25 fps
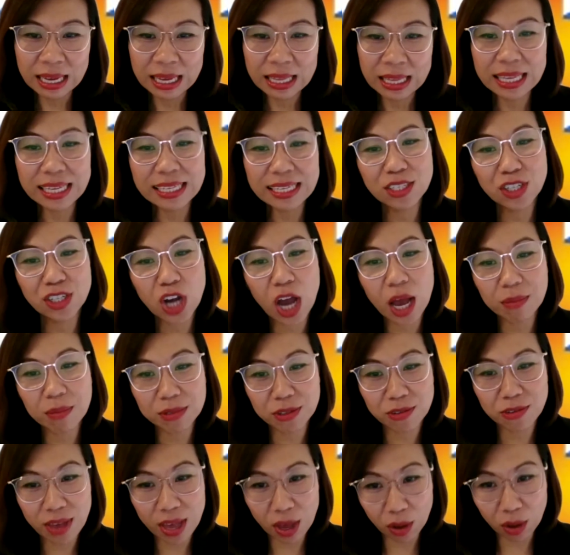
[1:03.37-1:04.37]
In these
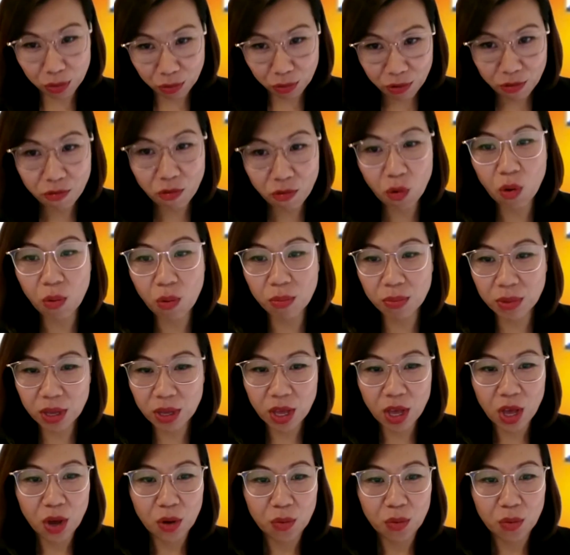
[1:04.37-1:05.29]
times of health reform,